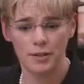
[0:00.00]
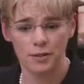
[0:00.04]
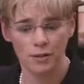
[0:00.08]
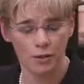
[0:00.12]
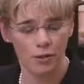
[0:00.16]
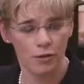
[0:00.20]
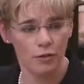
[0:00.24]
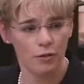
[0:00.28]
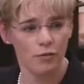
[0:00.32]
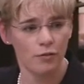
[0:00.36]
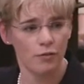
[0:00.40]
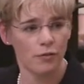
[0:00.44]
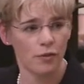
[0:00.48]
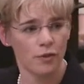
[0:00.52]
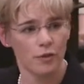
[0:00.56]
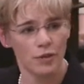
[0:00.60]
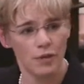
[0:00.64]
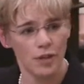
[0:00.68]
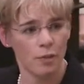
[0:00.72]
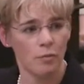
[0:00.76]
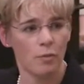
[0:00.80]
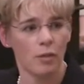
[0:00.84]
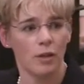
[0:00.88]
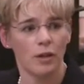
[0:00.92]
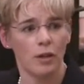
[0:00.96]
serve
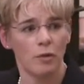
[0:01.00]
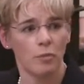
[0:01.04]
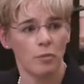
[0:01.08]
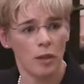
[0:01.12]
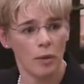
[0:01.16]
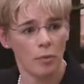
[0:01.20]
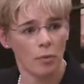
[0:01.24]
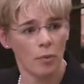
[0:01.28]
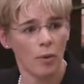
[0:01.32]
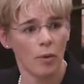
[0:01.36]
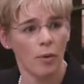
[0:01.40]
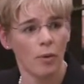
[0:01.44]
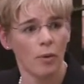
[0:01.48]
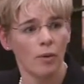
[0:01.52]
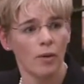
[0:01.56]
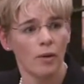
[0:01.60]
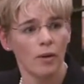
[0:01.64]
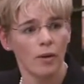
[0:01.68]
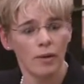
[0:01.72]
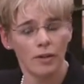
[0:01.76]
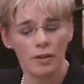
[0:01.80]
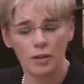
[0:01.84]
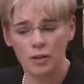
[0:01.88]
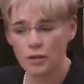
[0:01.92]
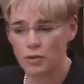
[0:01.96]
13 million people.
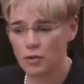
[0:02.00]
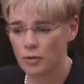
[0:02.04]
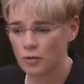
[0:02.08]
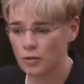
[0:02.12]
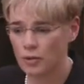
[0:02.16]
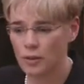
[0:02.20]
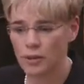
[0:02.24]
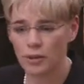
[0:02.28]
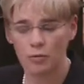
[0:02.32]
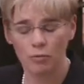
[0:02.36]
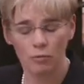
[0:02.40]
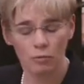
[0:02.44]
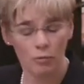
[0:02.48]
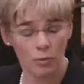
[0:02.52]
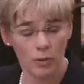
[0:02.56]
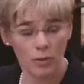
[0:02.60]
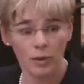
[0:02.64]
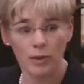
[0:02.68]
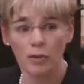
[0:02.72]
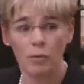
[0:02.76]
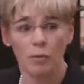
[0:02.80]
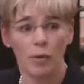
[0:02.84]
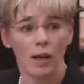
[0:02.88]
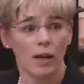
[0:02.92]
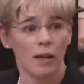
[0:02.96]
You do it
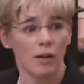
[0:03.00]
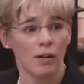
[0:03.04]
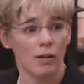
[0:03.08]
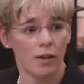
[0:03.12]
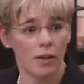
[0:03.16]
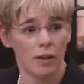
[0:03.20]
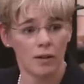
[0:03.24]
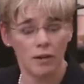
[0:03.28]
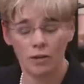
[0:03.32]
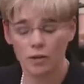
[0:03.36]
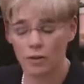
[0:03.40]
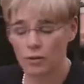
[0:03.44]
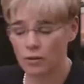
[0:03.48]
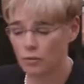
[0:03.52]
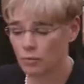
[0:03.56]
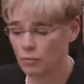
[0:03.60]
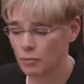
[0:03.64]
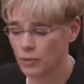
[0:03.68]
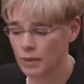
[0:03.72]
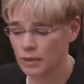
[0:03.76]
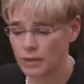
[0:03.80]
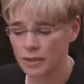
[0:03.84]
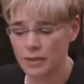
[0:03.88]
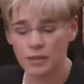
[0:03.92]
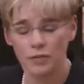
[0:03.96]
really well under
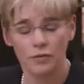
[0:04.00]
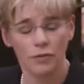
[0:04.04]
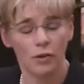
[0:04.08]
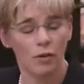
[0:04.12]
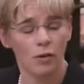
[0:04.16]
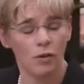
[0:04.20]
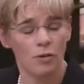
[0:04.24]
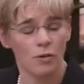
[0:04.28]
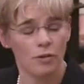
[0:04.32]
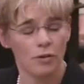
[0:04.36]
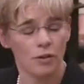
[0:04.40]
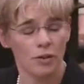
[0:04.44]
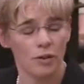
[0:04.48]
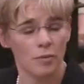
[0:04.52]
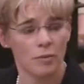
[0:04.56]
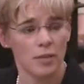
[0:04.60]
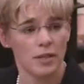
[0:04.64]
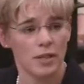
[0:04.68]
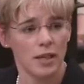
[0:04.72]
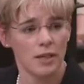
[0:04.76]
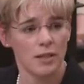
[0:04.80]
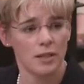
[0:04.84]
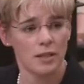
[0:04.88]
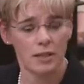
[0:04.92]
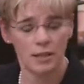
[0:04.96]
really difficult
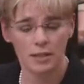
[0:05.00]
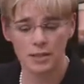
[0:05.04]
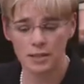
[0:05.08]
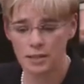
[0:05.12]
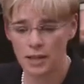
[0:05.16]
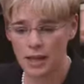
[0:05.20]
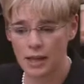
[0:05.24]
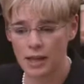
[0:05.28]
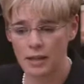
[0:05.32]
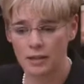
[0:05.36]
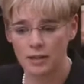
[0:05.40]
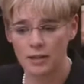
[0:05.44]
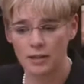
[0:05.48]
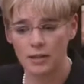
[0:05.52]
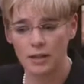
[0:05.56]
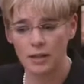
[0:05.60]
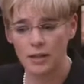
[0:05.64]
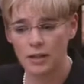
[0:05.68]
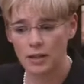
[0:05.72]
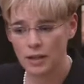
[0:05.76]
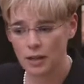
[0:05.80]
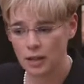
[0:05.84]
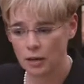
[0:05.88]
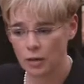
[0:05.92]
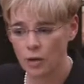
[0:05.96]
circumstances, and
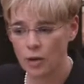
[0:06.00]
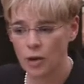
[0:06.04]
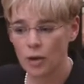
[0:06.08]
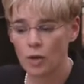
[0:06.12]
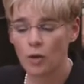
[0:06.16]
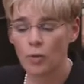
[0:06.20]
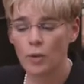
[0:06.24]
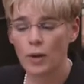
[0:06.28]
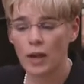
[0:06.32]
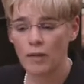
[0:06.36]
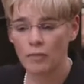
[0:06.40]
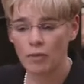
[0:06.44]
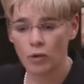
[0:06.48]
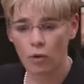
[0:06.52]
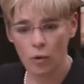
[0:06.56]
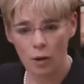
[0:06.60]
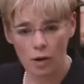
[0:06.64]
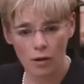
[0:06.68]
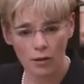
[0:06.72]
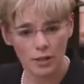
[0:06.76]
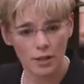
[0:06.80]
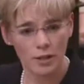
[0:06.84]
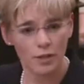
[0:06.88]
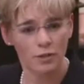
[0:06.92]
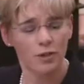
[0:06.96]
we have a
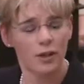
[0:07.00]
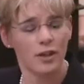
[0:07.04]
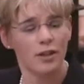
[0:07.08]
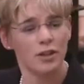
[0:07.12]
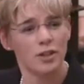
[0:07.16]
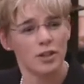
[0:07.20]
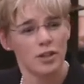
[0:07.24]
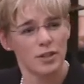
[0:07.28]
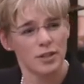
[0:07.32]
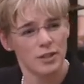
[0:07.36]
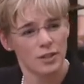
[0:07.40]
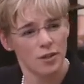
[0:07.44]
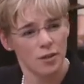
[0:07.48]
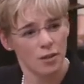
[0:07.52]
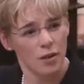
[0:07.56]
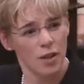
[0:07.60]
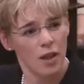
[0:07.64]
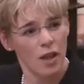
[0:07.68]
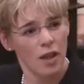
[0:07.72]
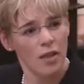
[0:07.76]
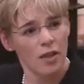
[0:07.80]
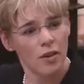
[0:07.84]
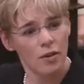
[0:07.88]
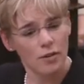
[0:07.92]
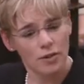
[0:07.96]
quality strategy. So
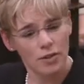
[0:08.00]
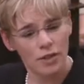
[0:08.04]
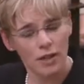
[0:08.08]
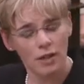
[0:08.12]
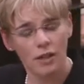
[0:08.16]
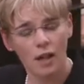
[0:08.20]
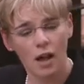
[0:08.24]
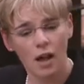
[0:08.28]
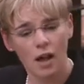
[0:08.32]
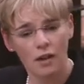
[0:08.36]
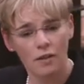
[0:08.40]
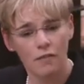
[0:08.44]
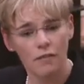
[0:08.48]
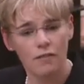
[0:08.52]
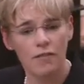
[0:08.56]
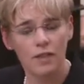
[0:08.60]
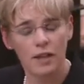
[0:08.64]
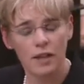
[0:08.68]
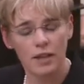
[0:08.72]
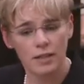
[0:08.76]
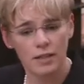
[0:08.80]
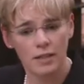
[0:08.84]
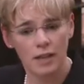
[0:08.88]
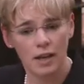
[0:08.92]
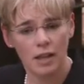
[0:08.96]
there's a lot of
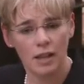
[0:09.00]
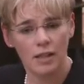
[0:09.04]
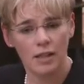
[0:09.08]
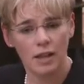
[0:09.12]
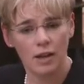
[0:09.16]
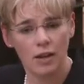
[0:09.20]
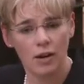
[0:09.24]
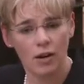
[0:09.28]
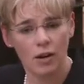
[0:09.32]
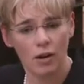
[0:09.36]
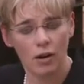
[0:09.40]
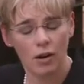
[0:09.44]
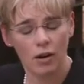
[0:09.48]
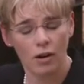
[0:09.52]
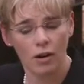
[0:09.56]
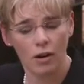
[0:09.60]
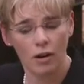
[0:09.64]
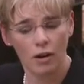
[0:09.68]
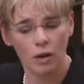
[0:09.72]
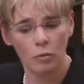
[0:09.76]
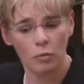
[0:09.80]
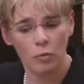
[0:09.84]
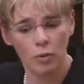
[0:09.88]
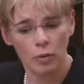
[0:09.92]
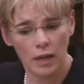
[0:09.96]
things that I think are
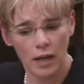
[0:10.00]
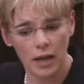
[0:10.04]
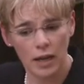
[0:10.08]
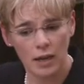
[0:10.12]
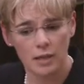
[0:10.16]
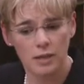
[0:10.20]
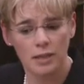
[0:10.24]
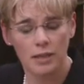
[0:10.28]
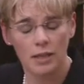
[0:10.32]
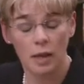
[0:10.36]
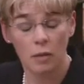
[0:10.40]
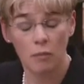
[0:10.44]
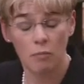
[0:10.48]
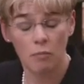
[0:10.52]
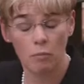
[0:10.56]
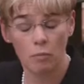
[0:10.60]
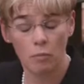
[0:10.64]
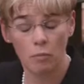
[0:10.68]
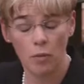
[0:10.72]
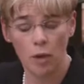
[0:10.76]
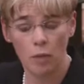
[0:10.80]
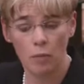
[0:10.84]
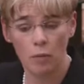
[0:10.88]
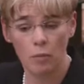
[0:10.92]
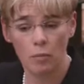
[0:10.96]
in place that I'm